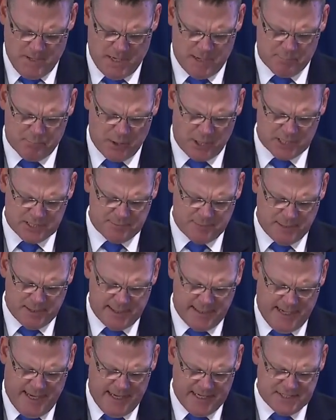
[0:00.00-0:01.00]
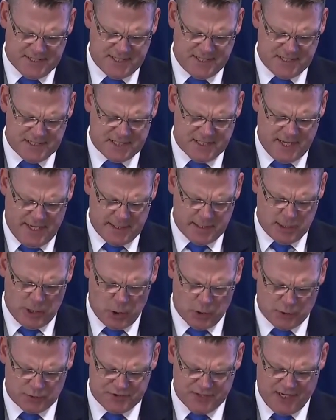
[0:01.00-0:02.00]
At approximately 18:10
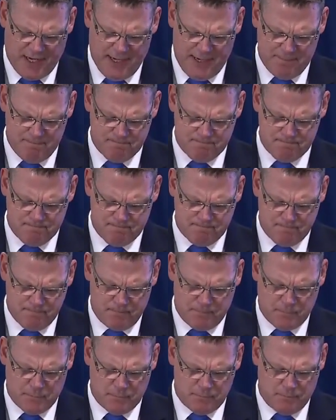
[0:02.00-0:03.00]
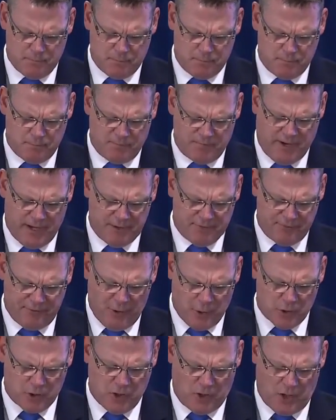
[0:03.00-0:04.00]
local time, via
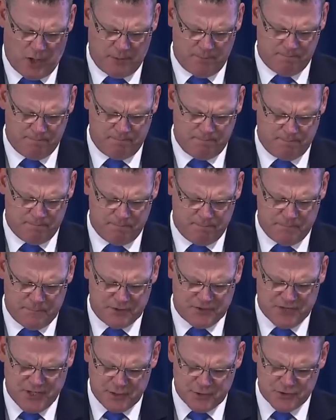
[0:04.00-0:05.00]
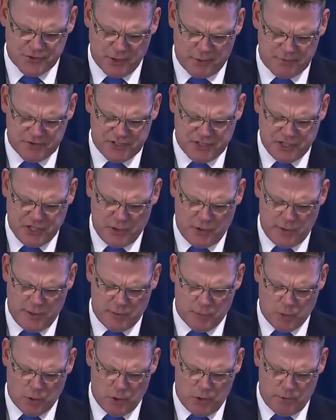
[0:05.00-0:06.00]
phone call, the Secret Service
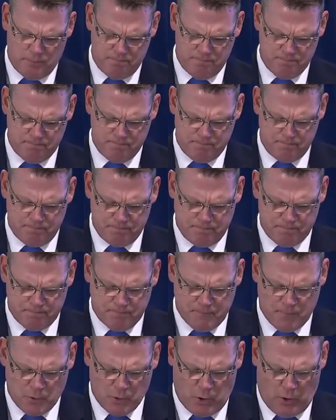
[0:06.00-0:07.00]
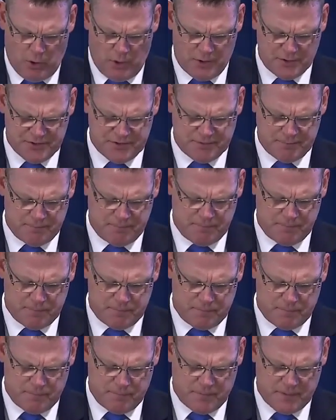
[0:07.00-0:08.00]
security room calls
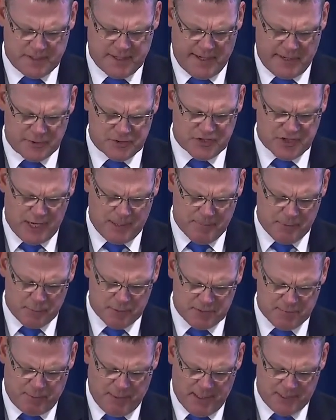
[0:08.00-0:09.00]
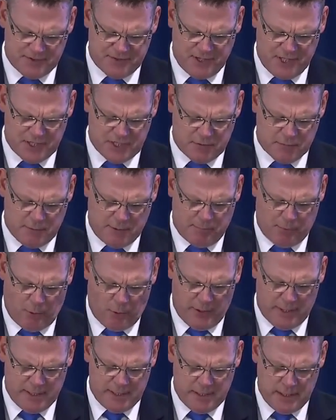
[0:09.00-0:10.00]
the counter-sniper response agent
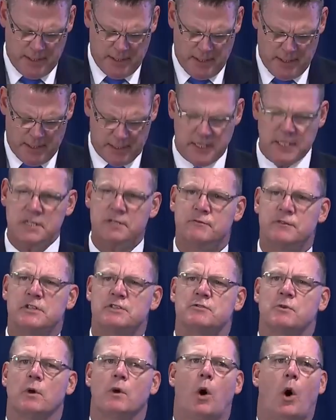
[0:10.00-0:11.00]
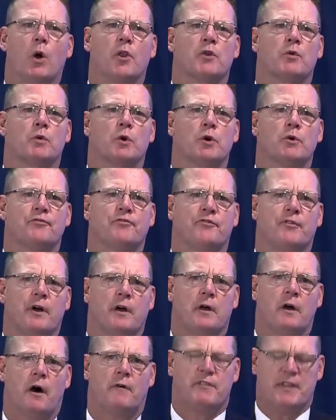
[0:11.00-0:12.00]
reporting an individual on the roof
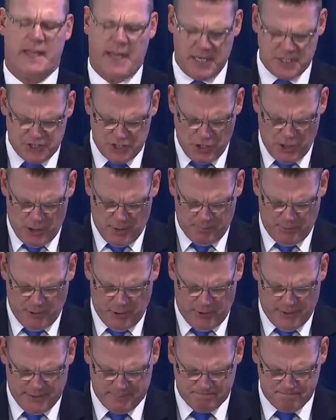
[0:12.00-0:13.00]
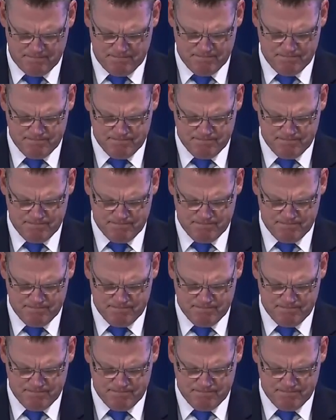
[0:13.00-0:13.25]
of the AGR building.